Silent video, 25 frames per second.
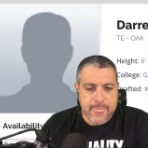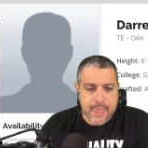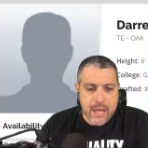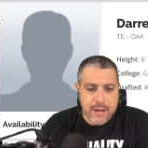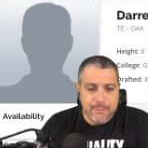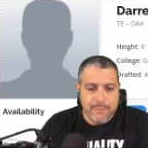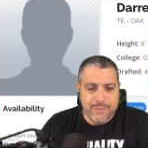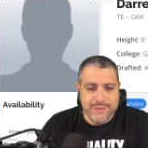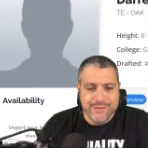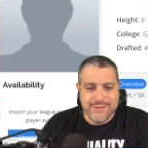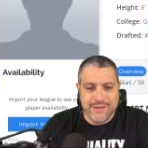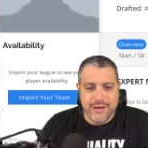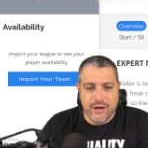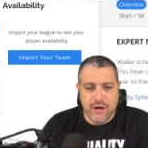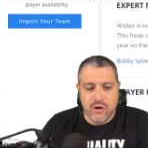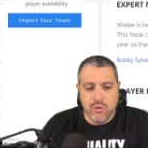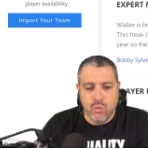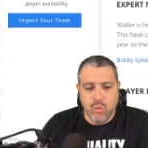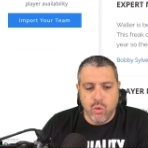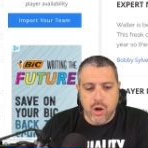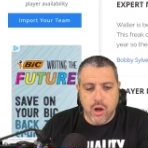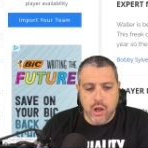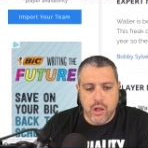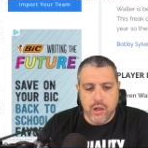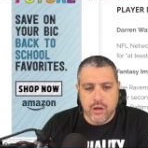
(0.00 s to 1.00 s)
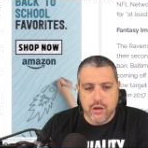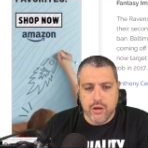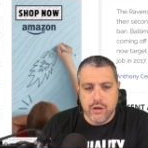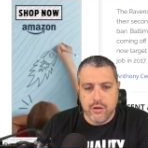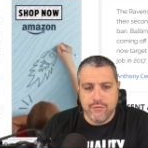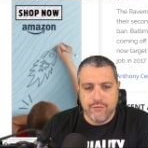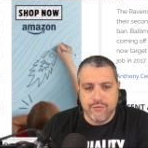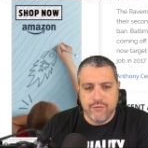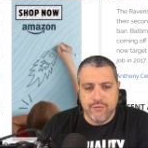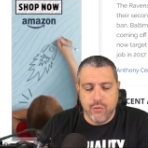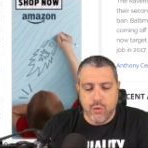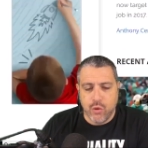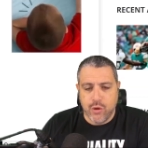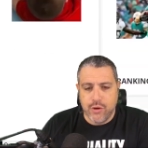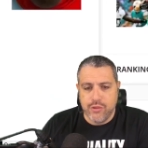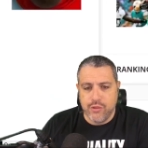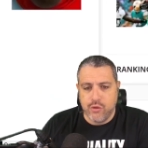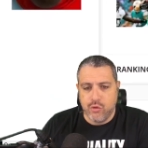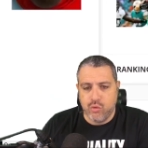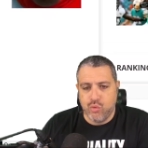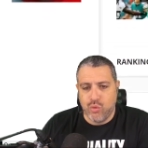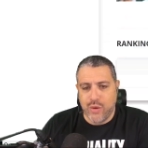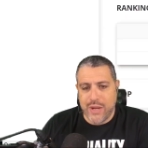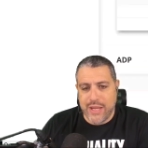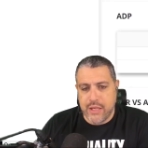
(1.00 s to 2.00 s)
but Darren Waller for the
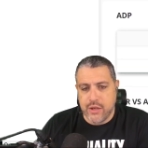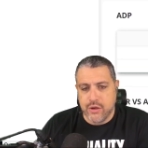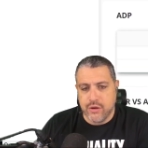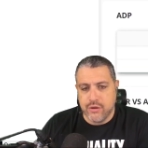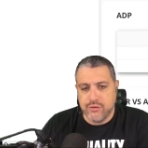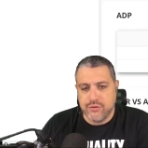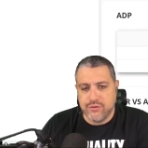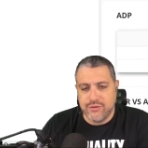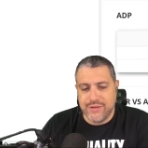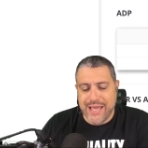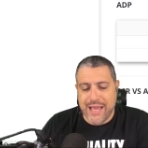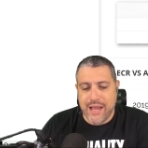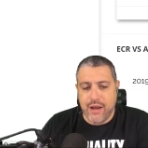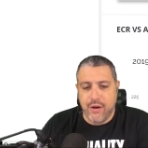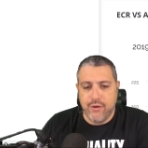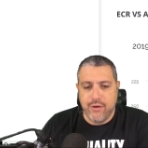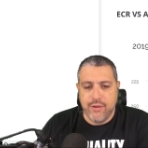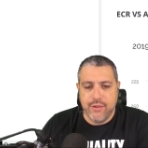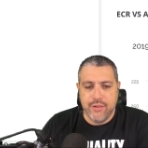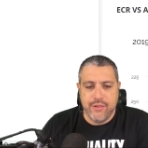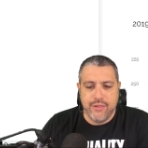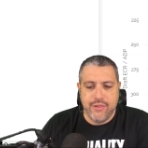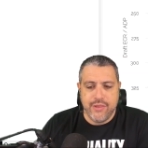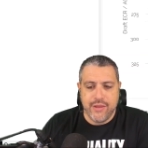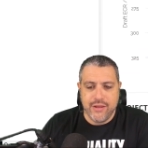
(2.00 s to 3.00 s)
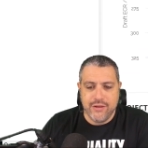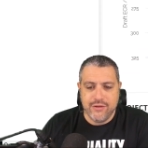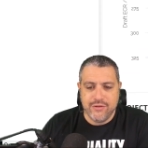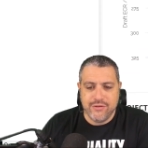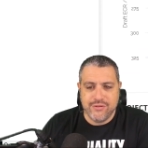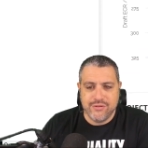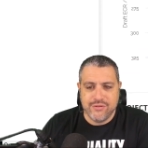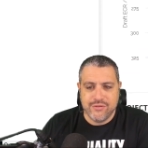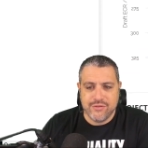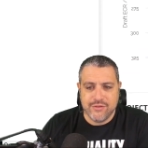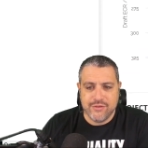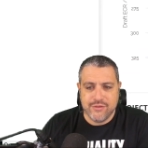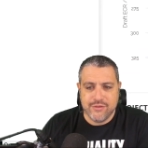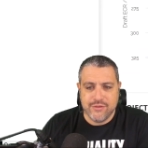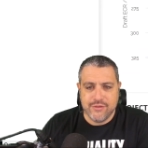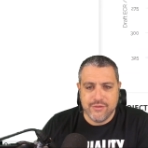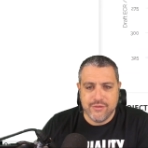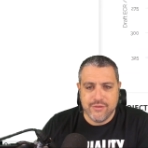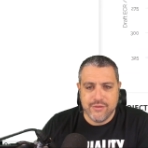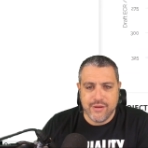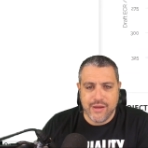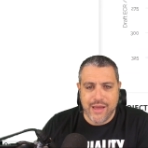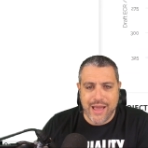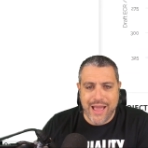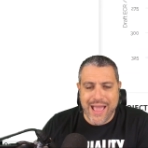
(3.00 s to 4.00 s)
Raiders. Now, this,
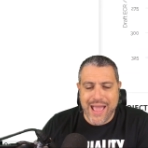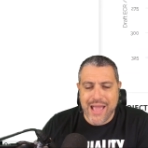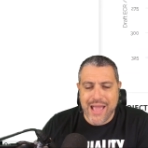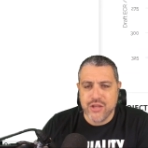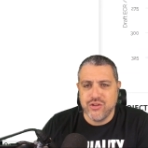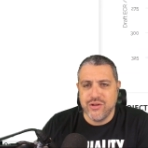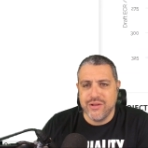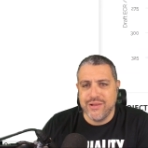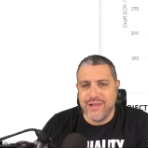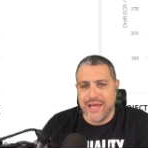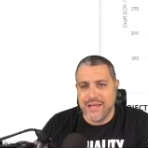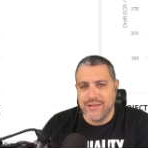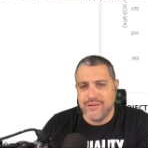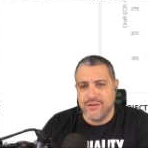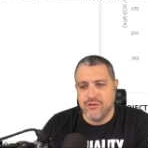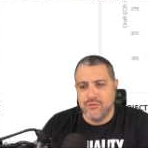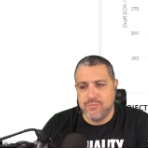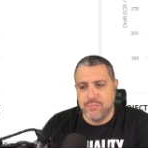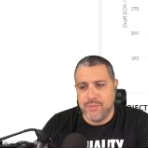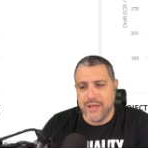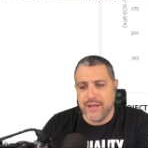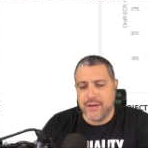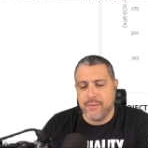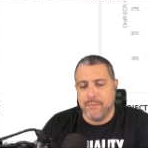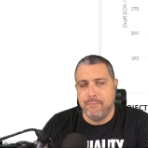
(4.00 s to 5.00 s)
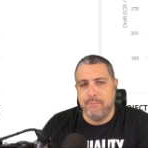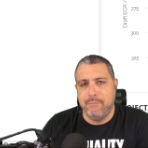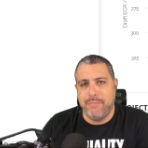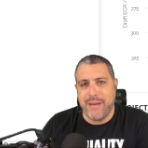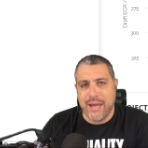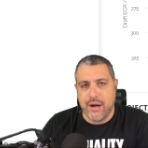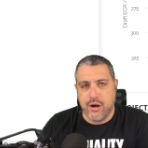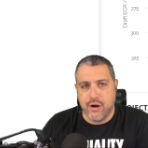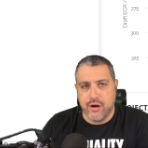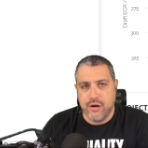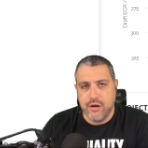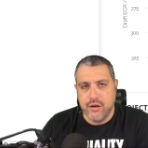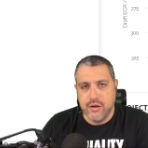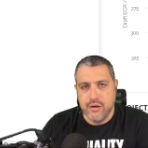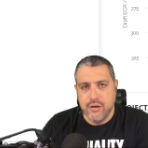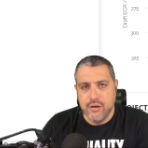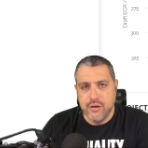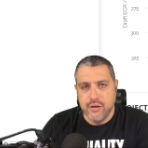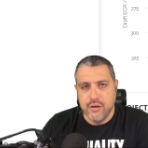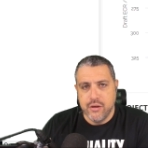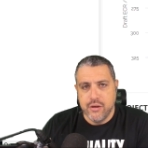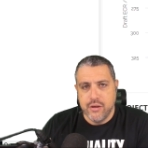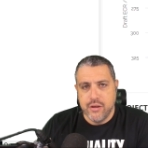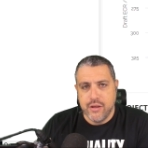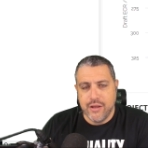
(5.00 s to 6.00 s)
I actually like this pick better
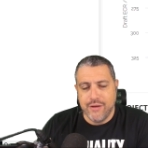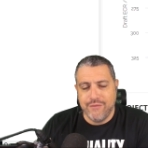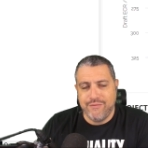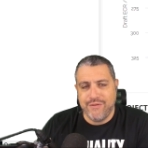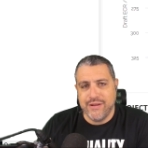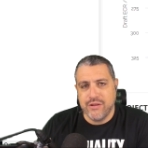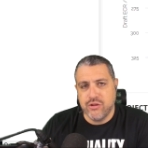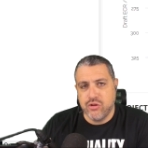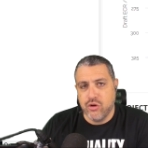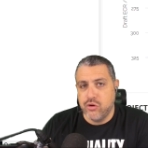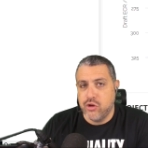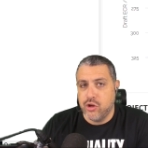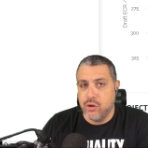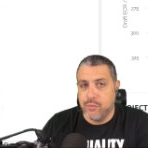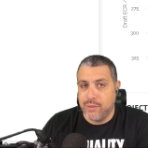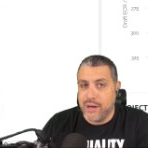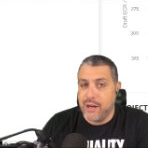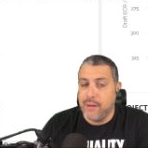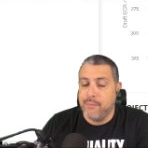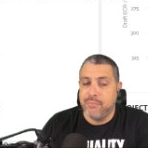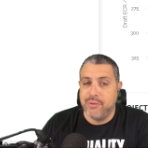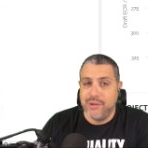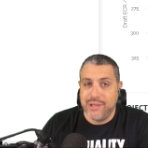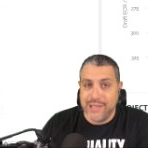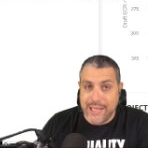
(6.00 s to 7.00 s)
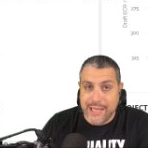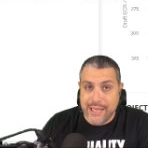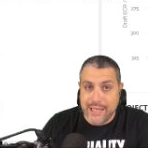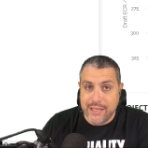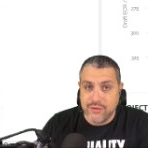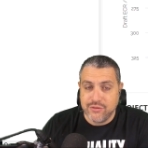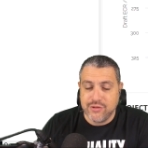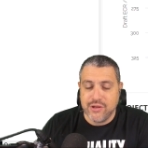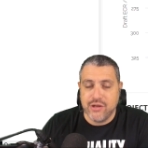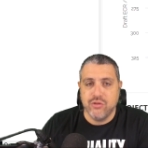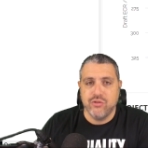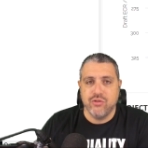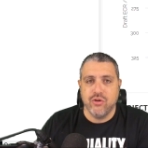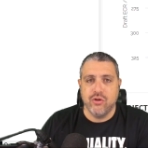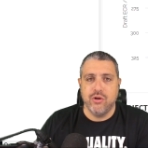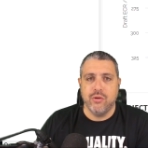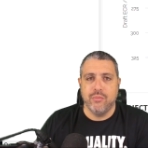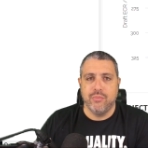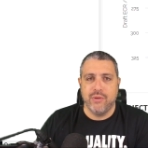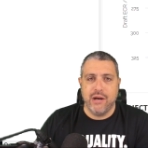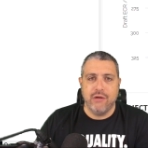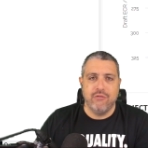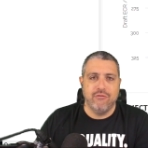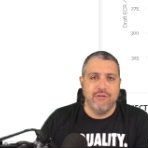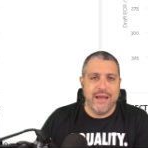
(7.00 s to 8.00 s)
if Antonio Brown plays. And Antonio
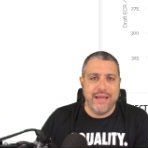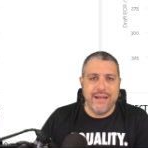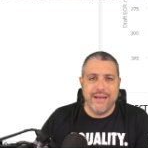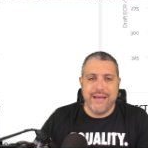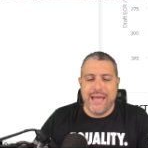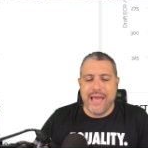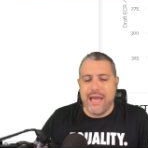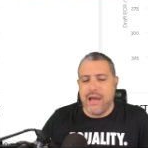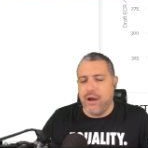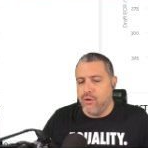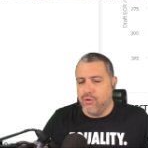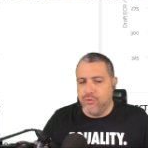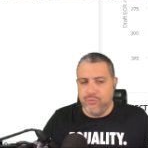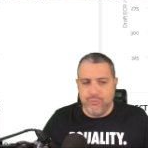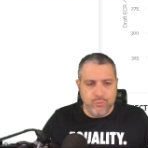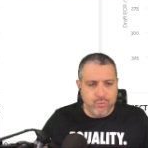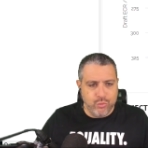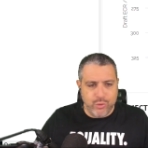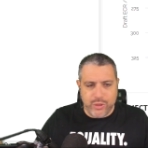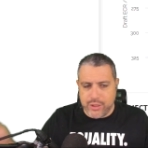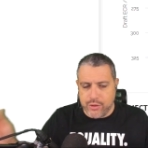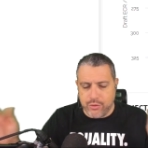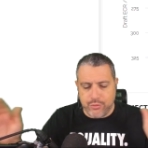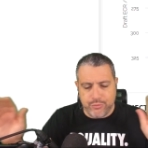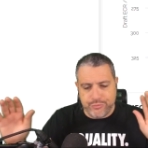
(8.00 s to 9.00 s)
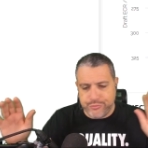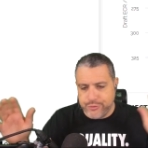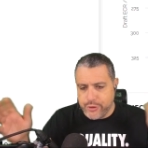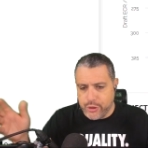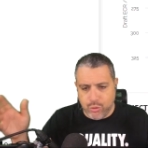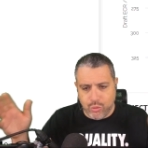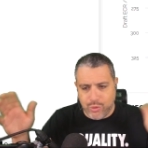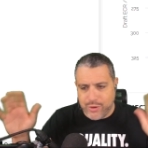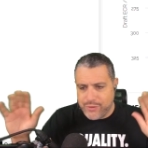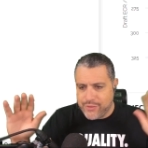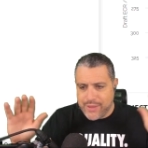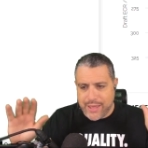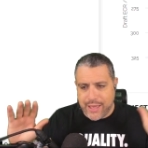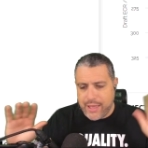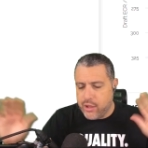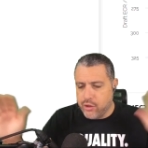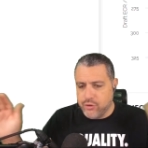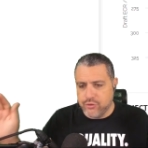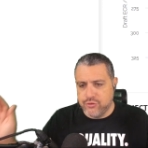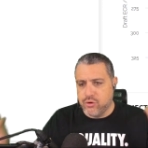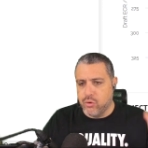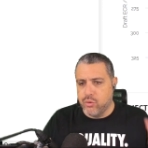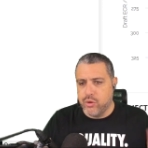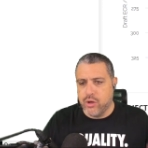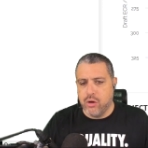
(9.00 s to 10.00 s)
Brown, right now, we don't know what the
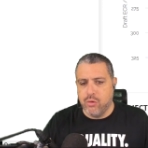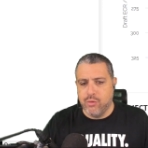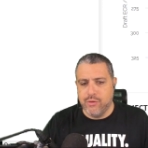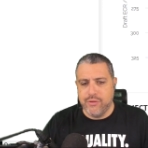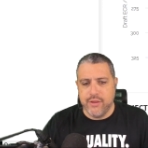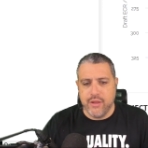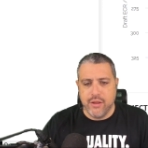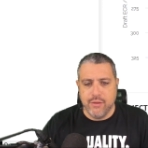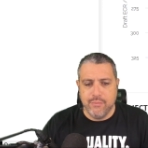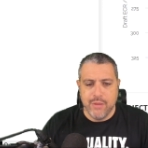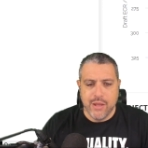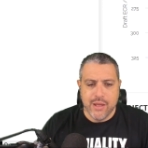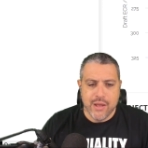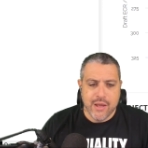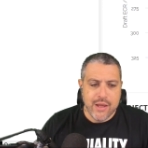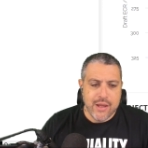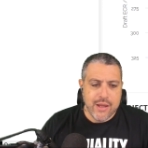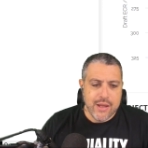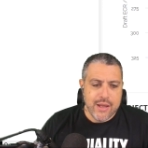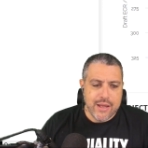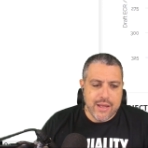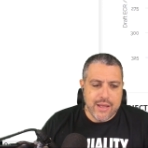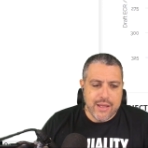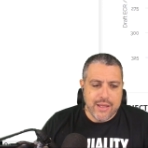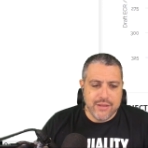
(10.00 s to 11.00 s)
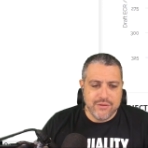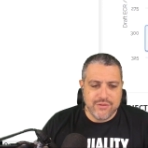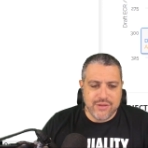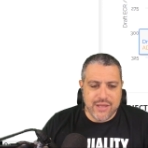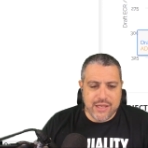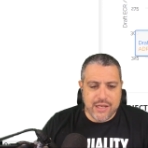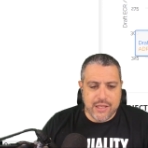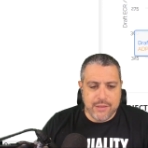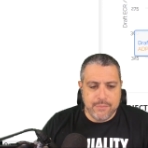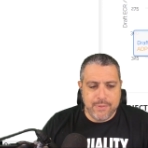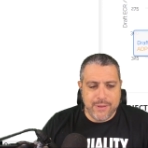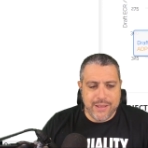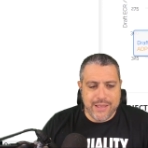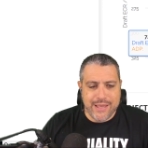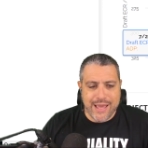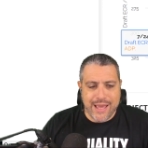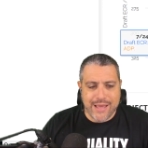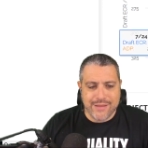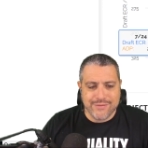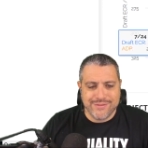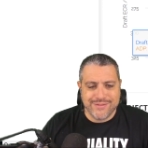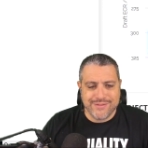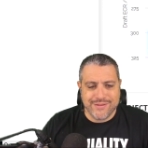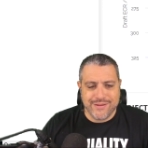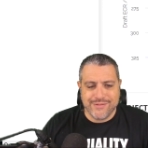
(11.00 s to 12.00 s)
hell's going on with him. His ADP
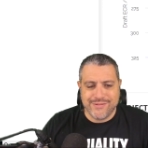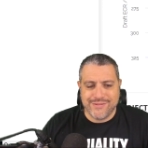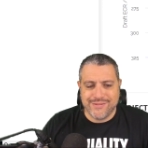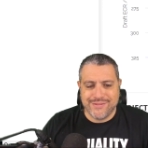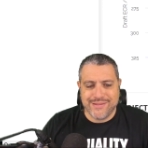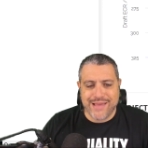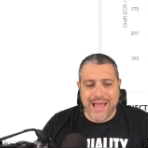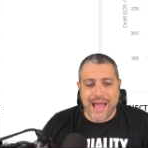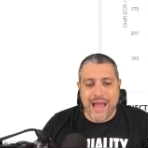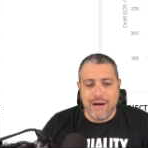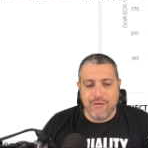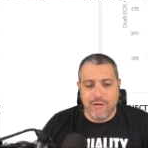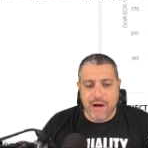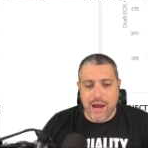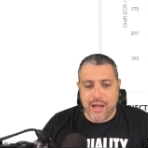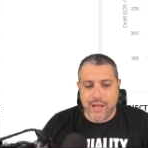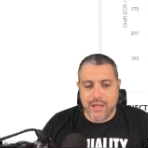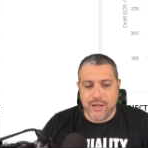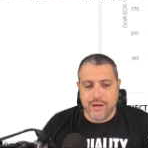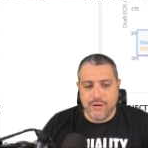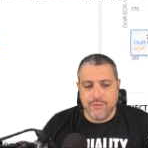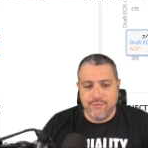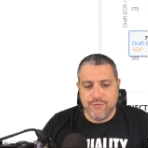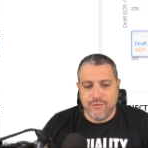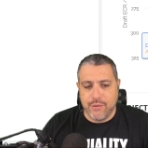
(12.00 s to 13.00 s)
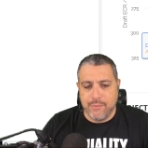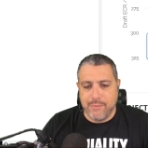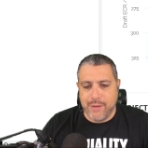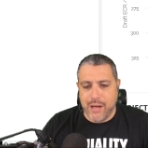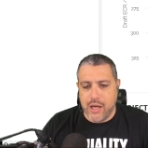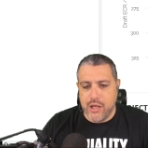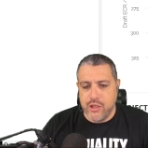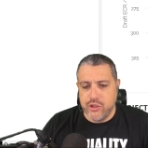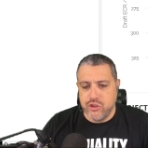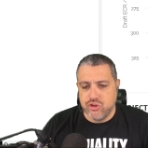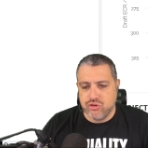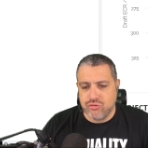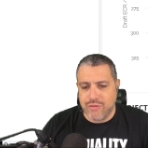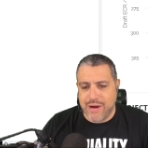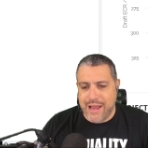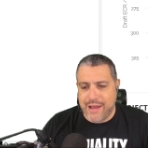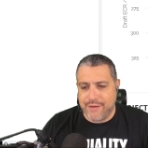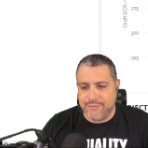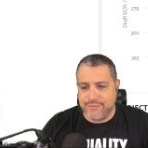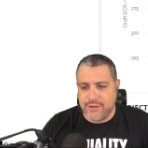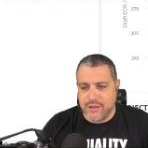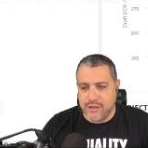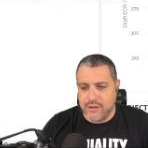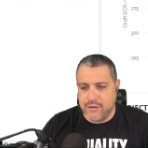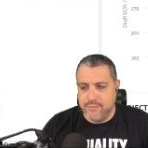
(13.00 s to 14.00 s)
has skyrocketed from
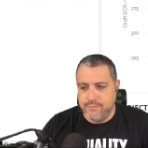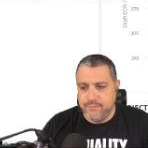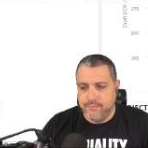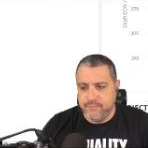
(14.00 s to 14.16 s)
undrafted